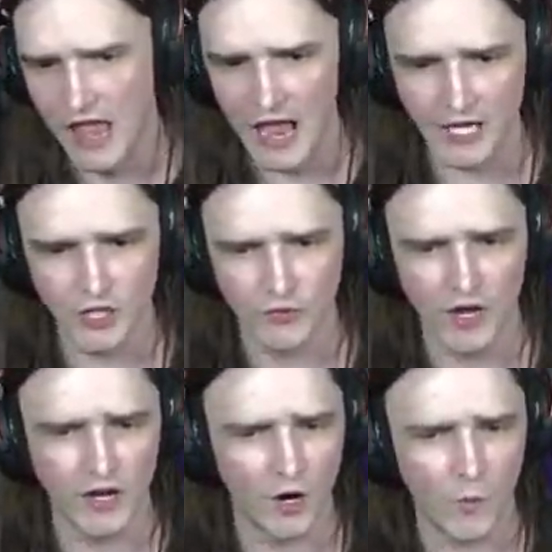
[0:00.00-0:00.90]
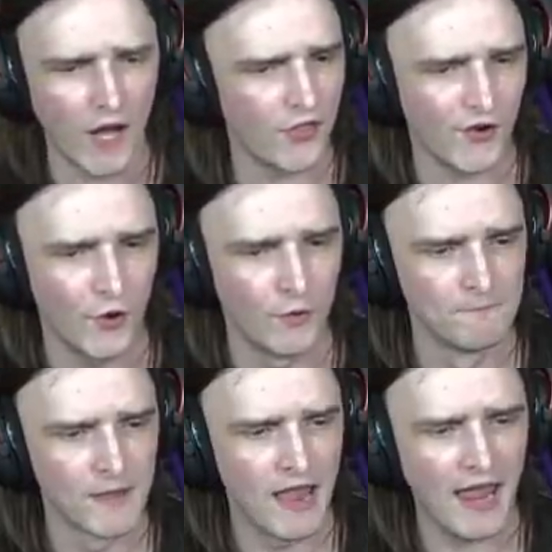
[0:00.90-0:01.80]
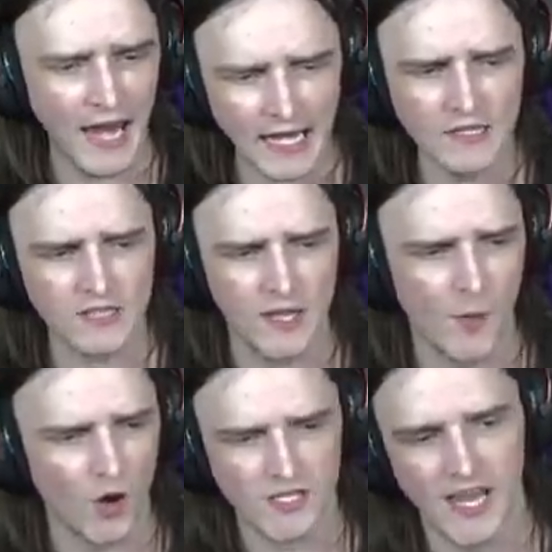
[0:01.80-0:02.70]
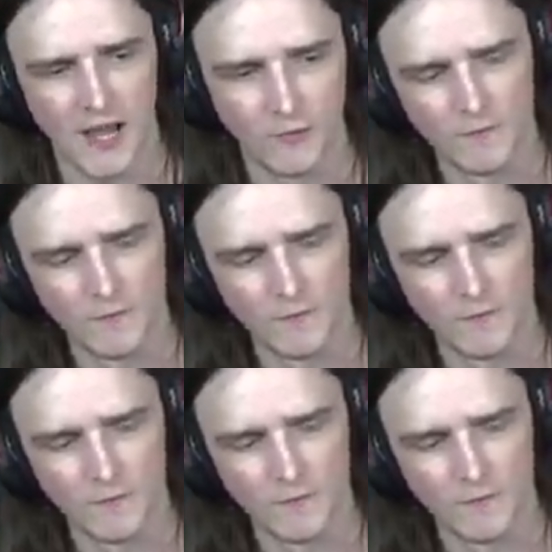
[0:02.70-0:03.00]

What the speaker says: And you run our way through into the boss now.